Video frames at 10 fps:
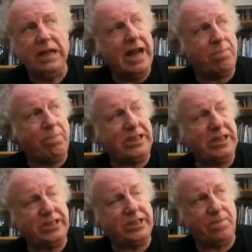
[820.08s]
a
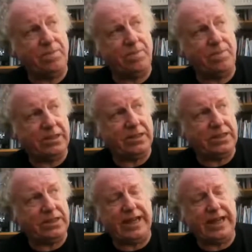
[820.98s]
British
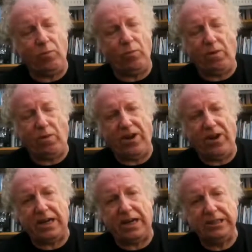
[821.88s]
psychic
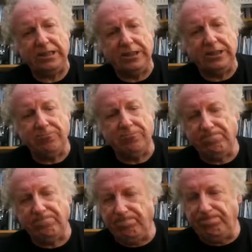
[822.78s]
warfare
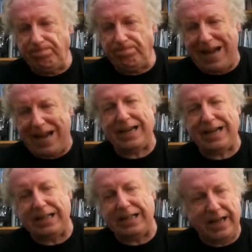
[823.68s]
battling
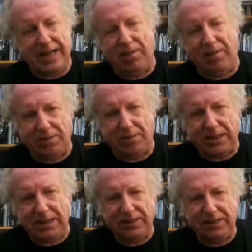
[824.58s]
team of some
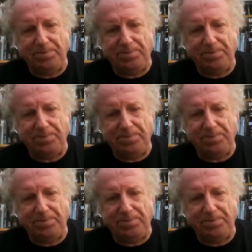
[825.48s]
kind.